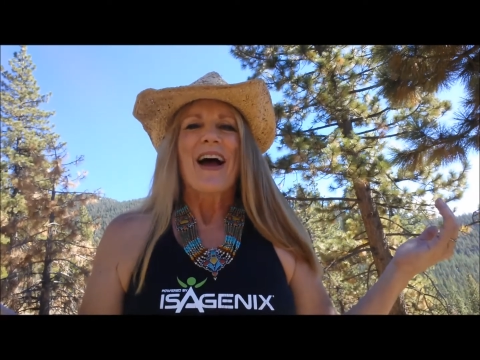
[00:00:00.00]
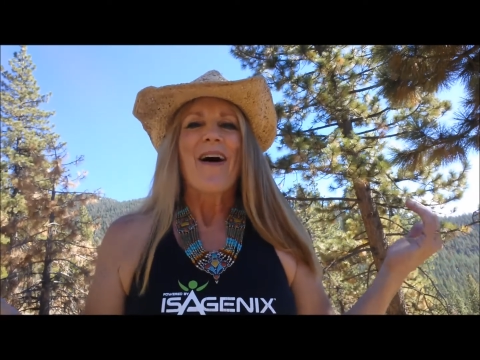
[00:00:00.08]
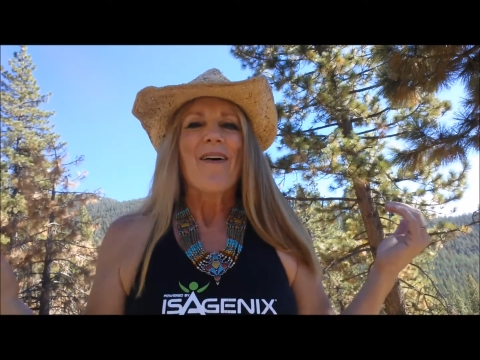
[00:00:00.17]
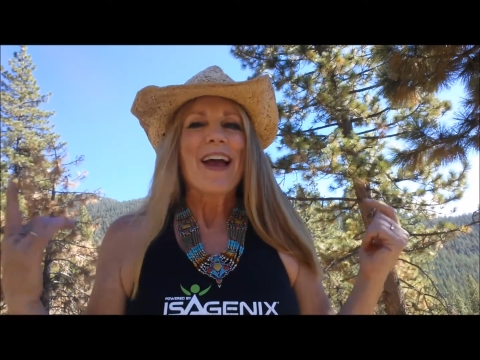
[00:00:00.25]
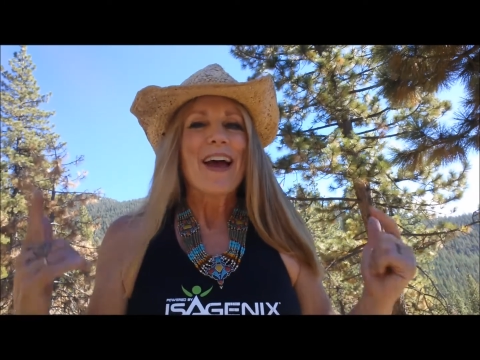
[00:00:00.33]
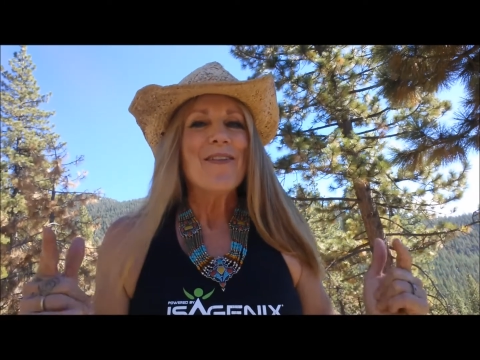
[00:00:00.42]

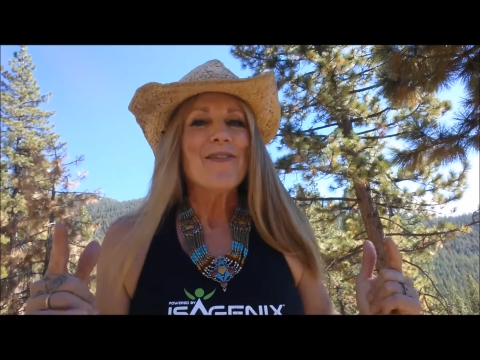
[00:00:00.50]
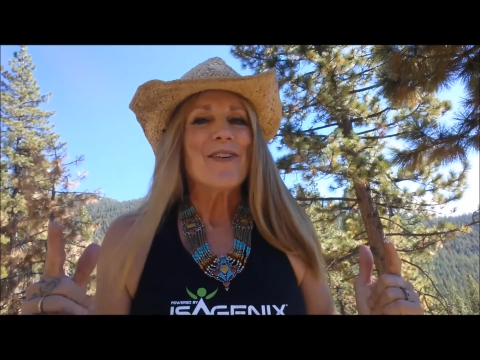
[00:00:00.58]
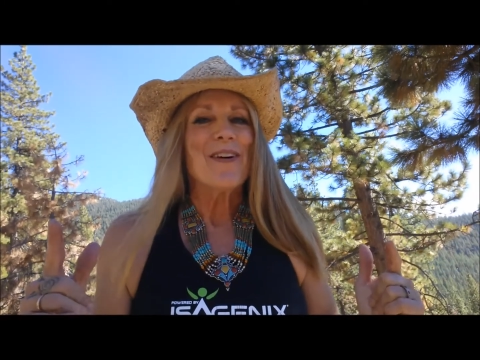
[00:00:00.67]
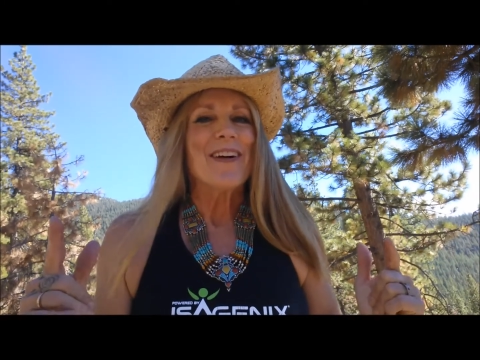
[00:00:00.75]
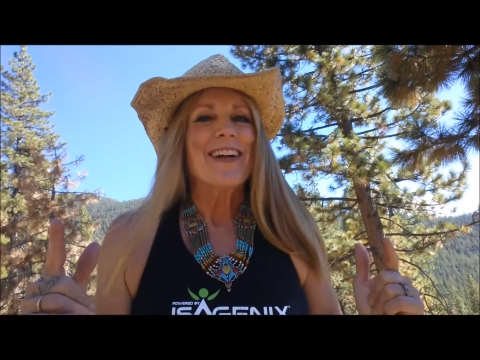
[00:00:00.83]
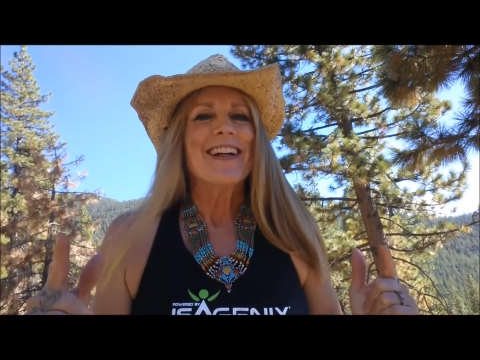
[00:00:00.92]

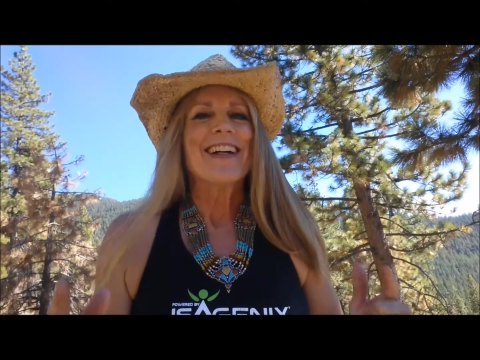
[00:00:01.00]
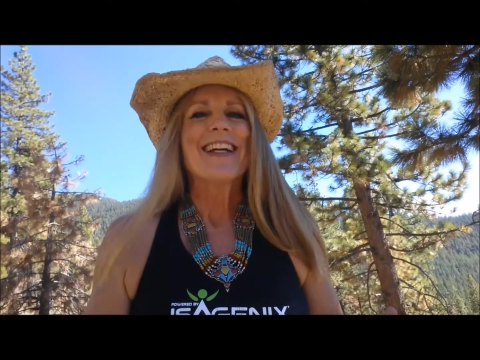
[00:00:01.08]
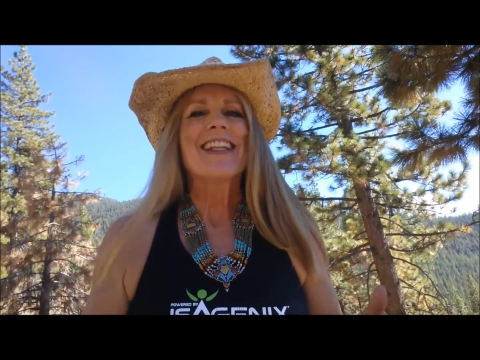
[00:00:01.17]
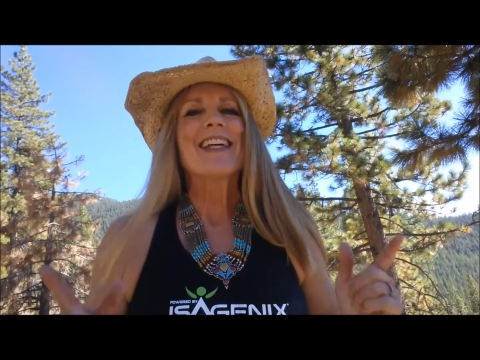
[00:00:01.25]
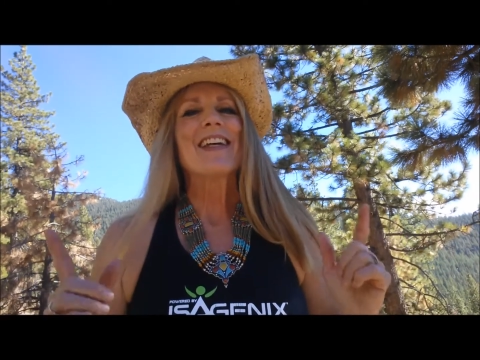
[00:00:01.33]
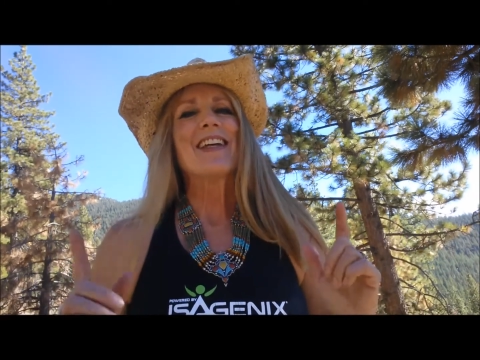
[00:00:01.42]
However,
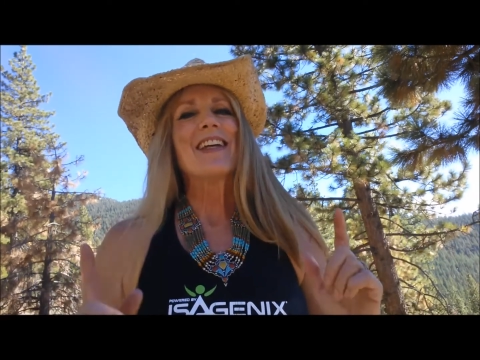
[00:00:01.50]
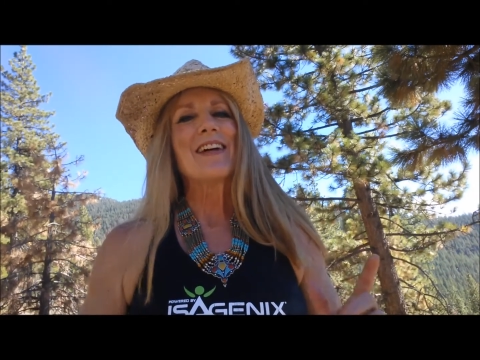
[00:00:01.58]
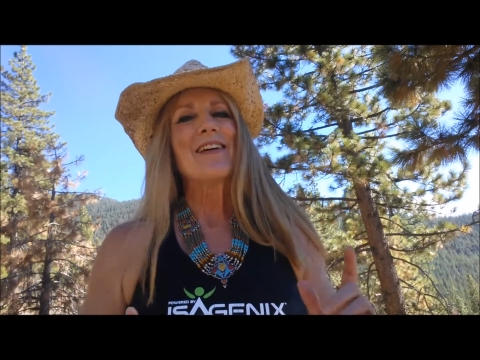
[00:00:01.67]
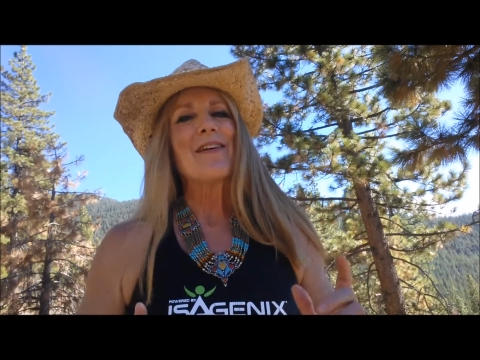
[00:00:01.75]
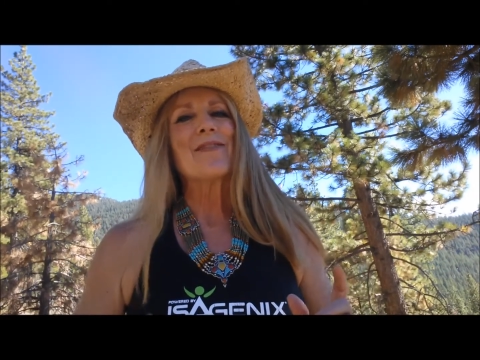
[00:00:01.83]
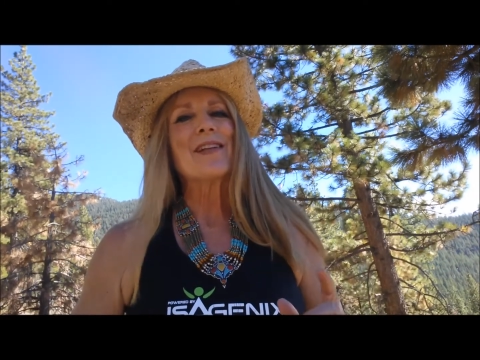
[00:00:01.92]
the
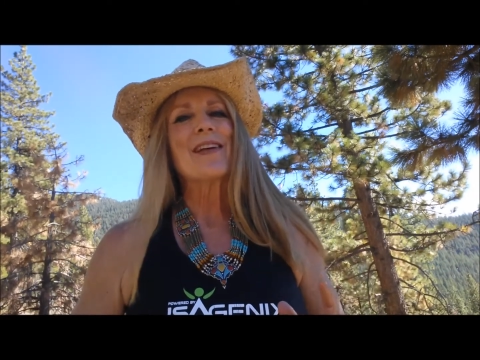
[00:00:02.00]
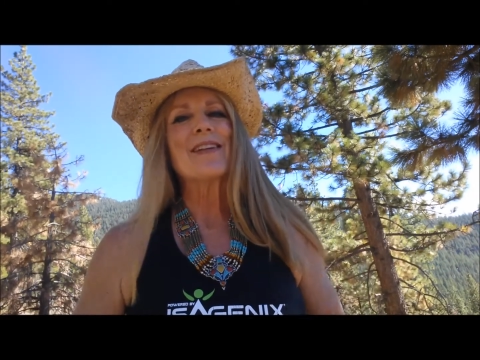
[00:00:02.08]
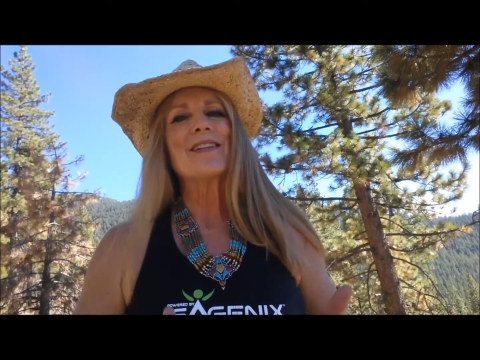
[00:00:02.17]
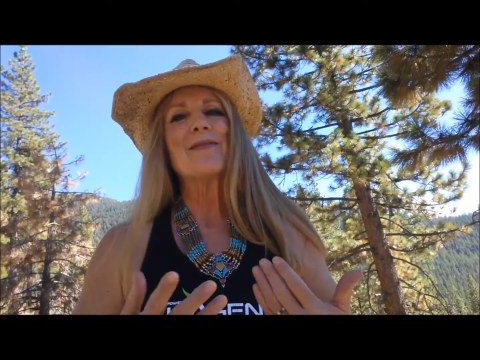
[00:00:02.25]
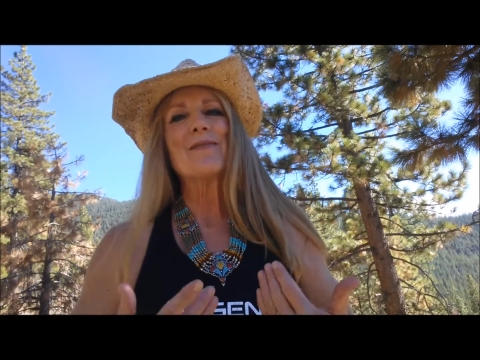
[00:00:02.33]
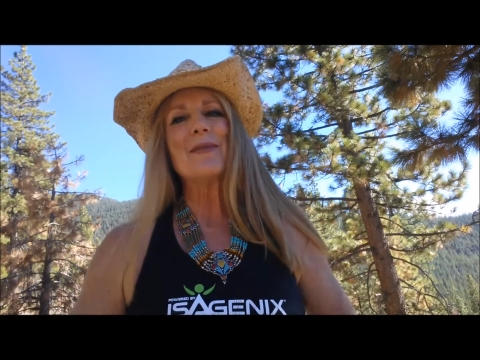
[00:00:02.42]
gift
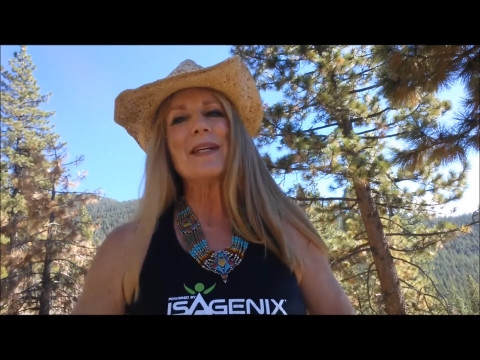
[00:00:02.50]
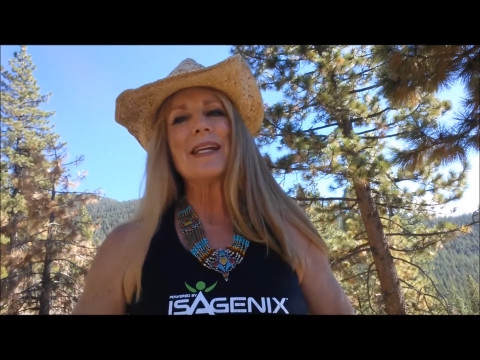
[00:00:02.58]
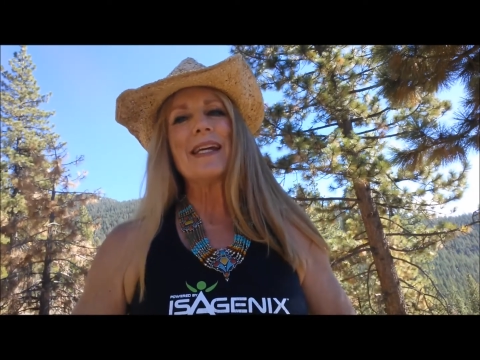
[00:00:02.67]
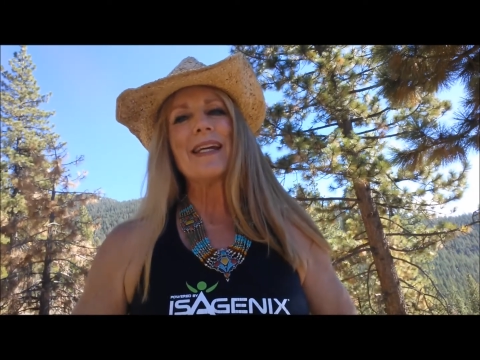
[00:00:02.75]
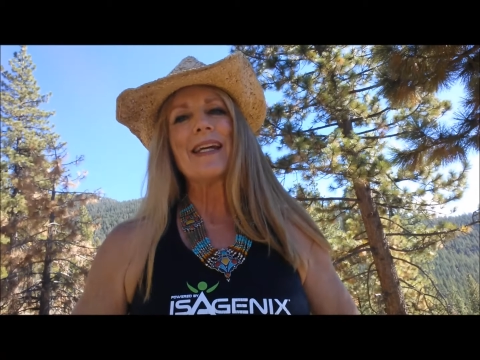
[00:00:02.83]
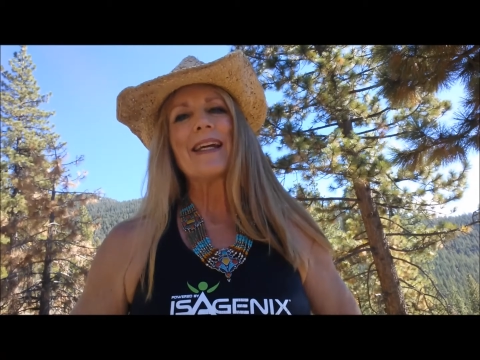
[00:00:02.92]
to
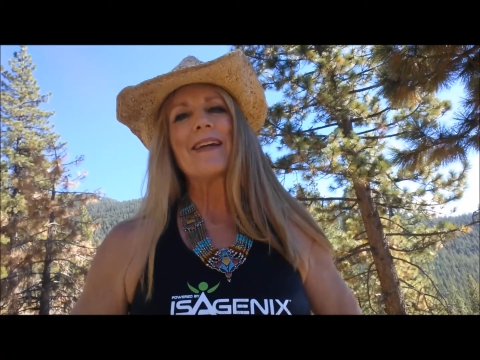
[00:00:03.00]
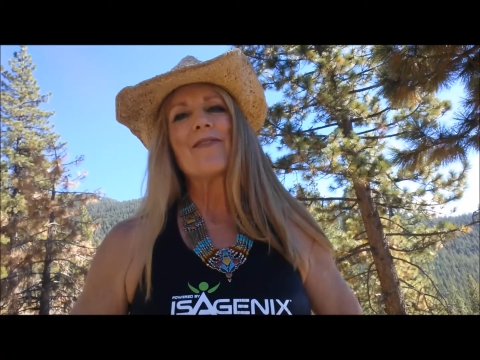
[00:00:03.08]
me,